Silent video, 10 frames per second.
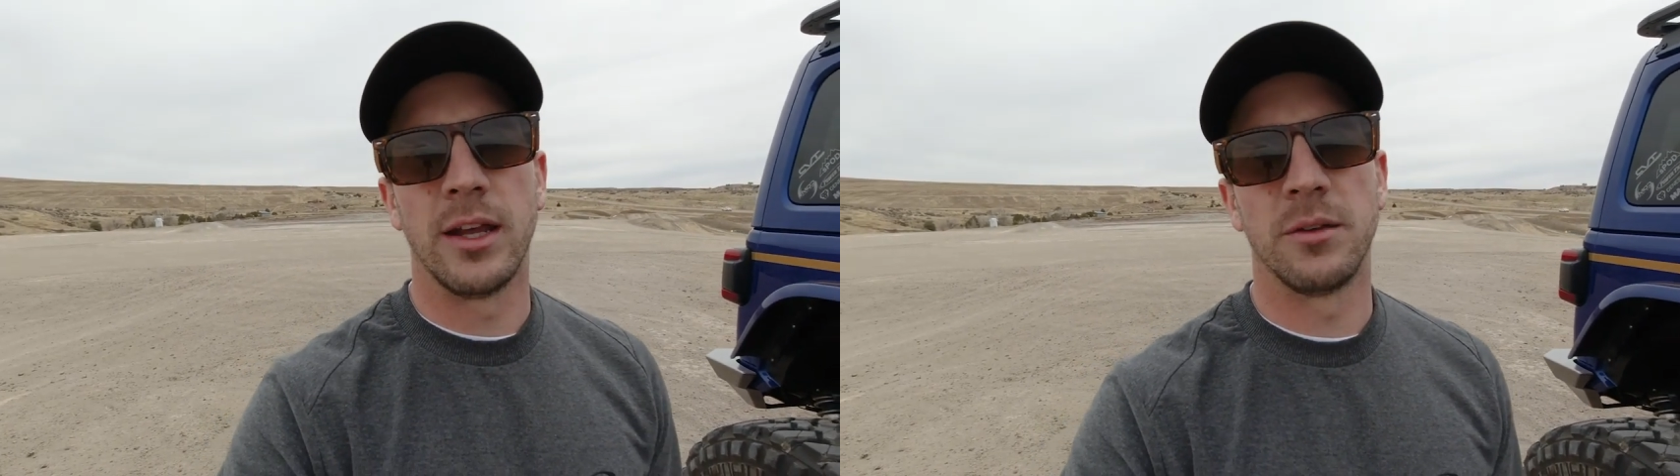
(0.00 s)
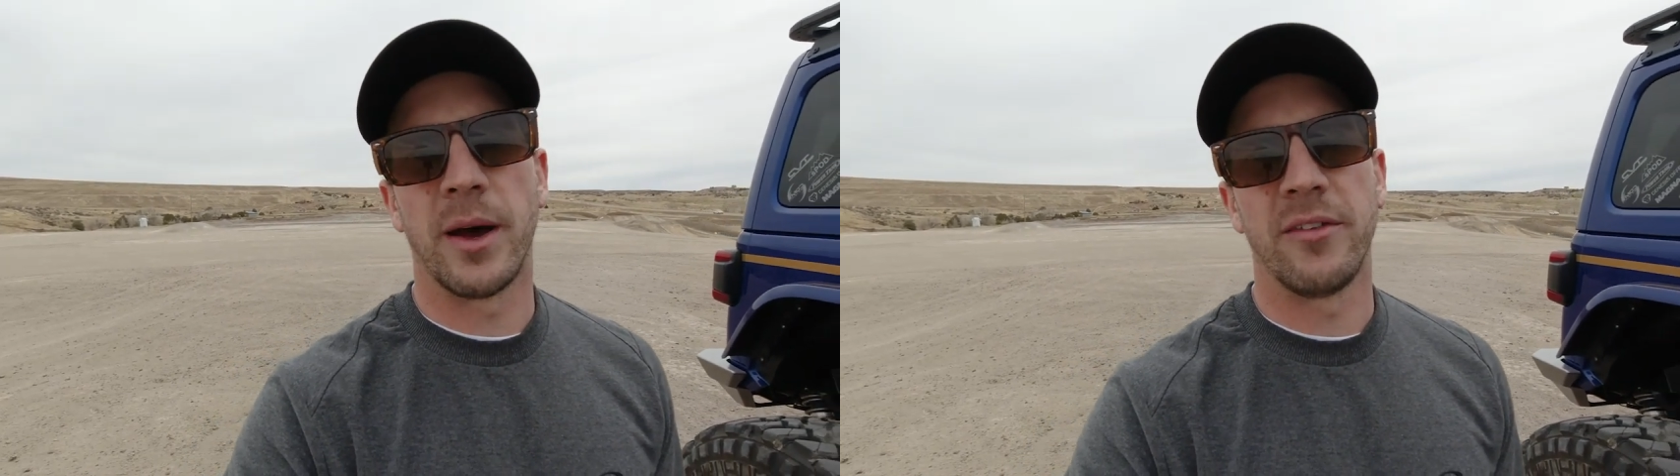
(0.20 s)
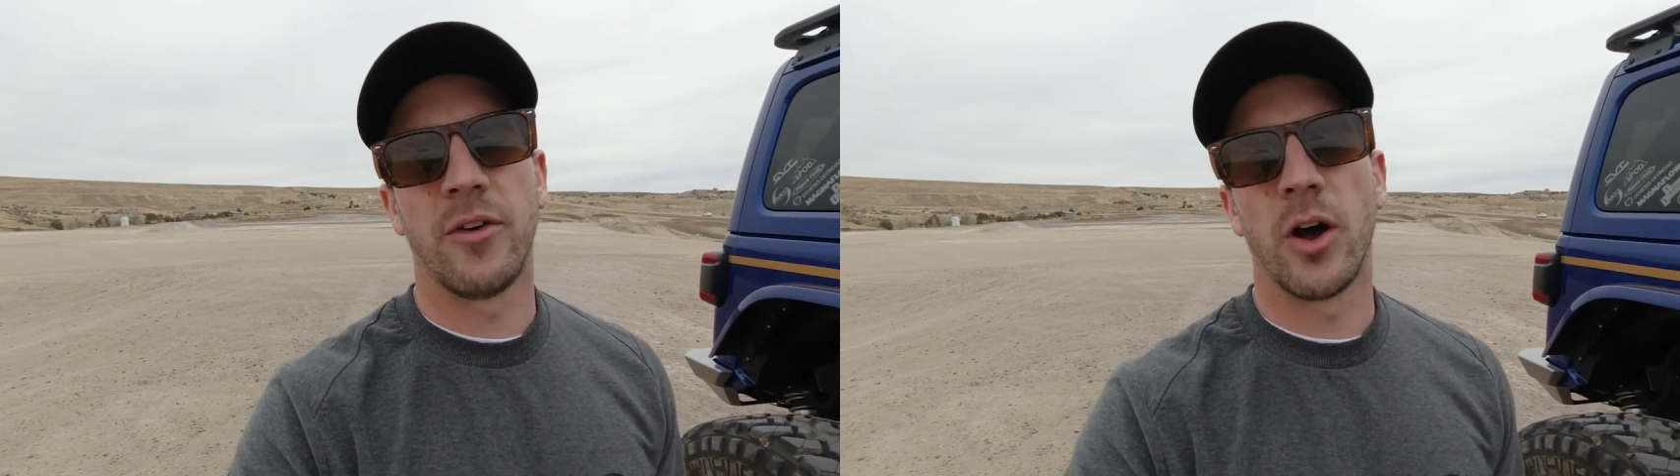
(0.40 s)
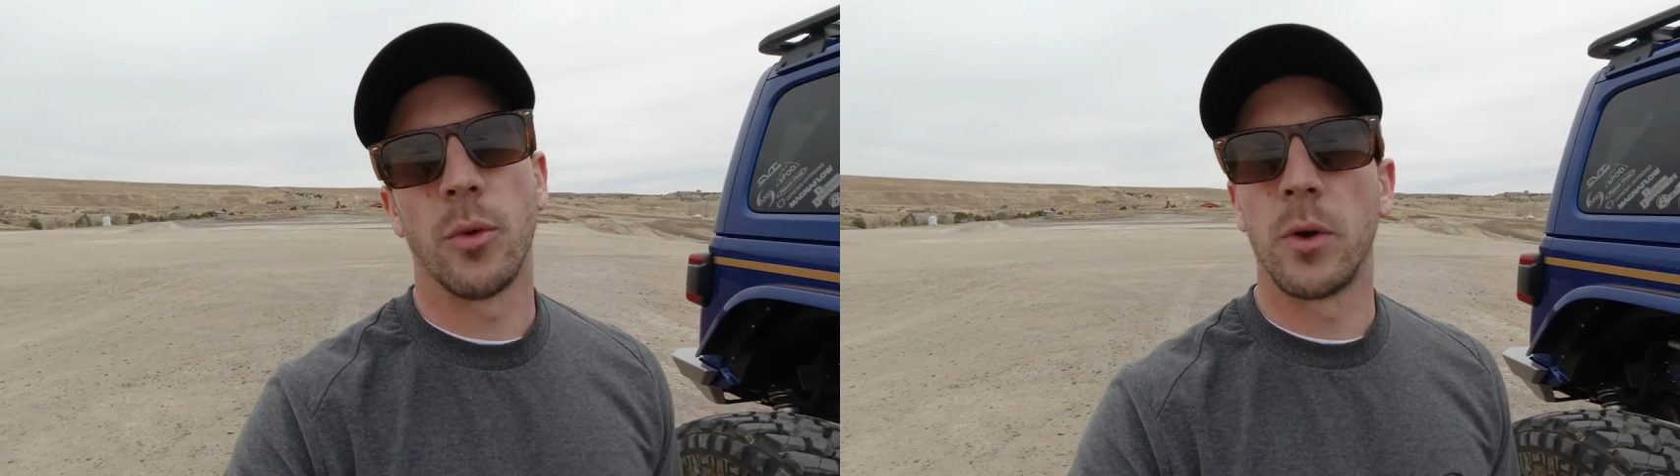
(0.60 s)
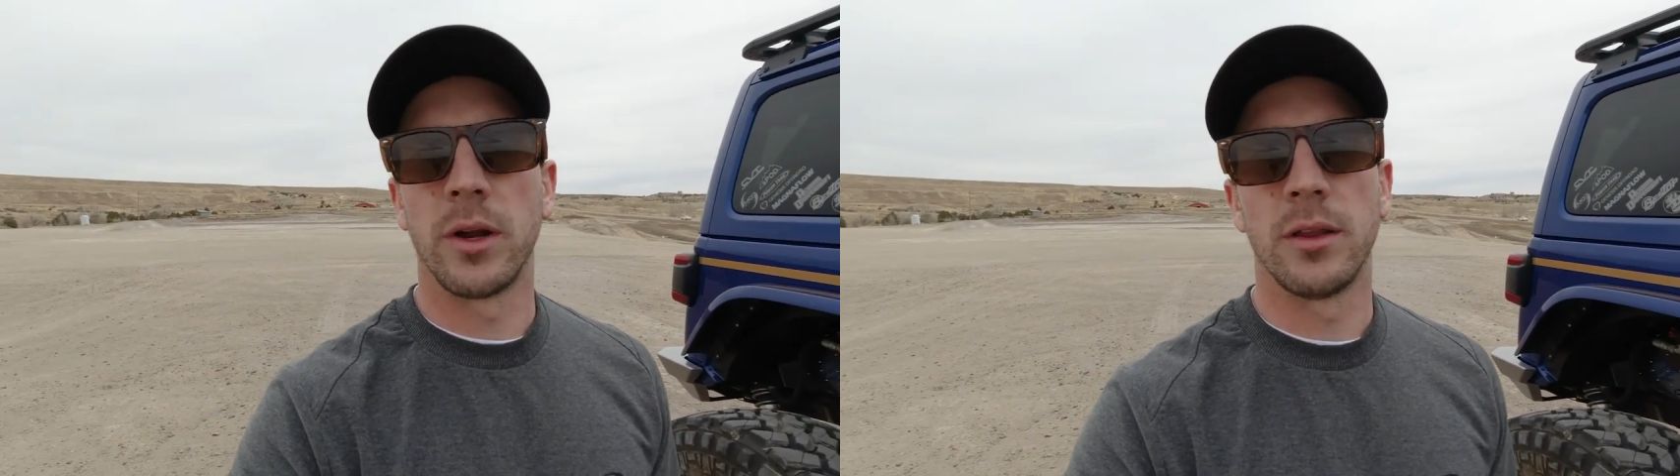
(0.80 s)
is by
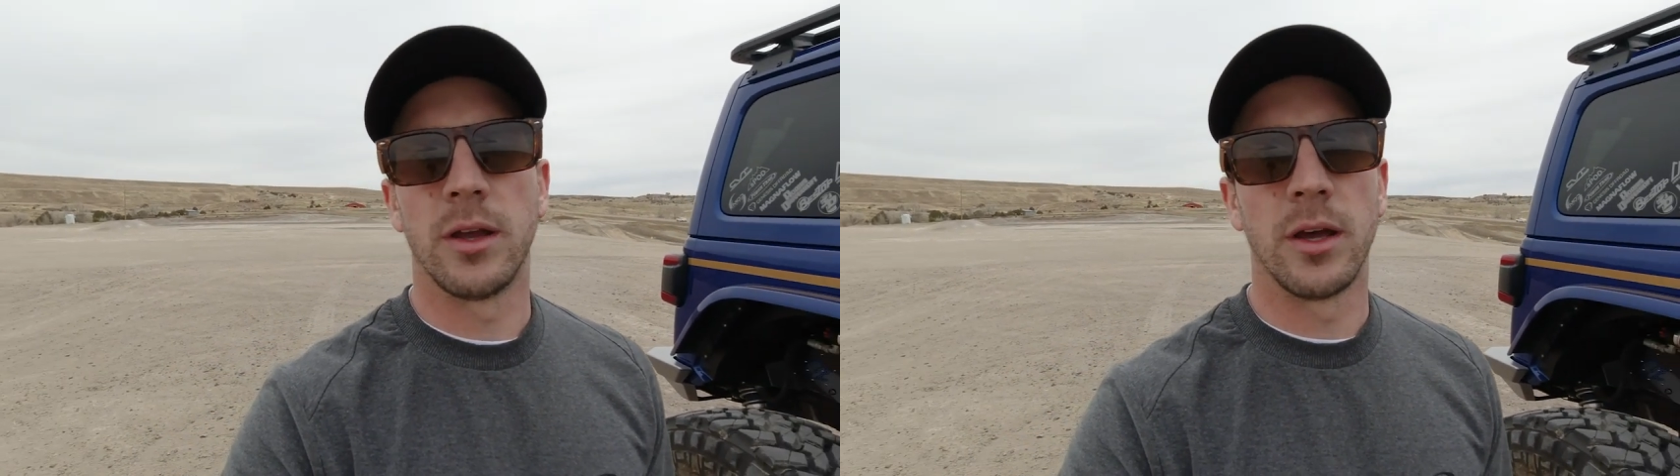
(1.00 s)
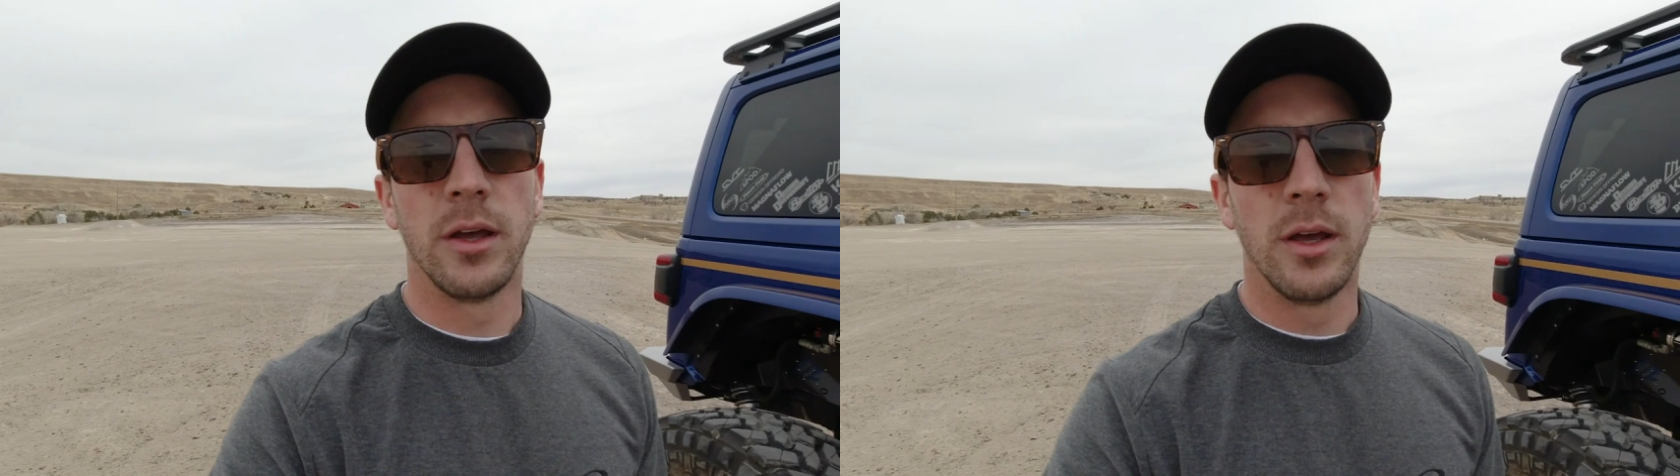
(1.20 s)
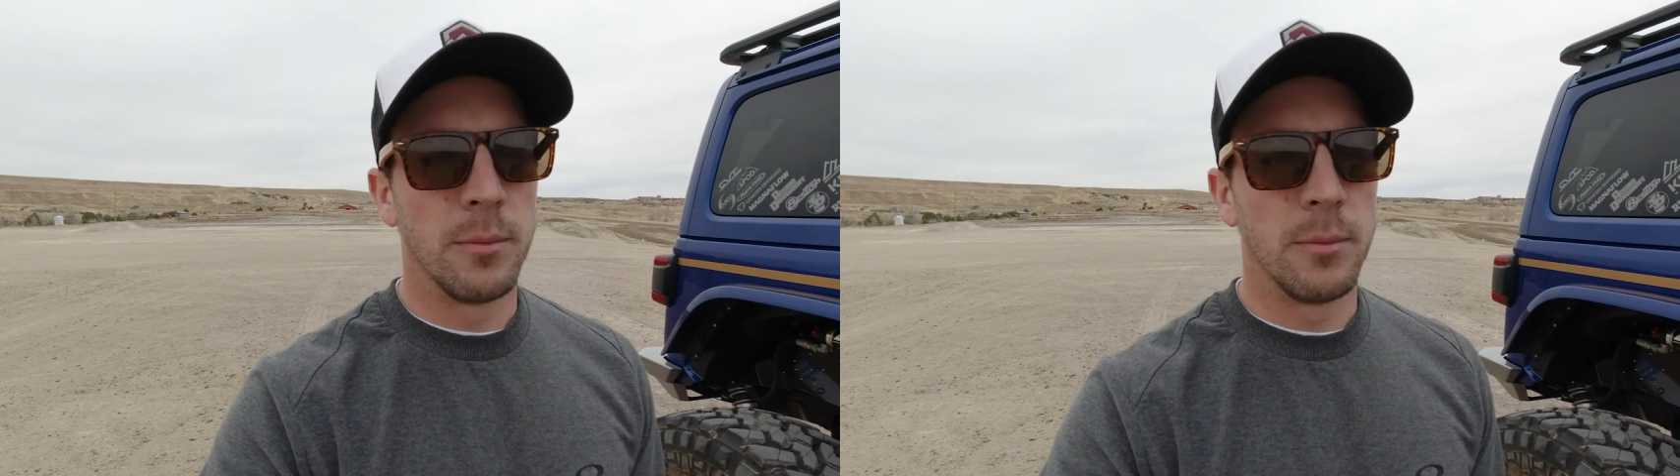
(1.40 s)
far one of the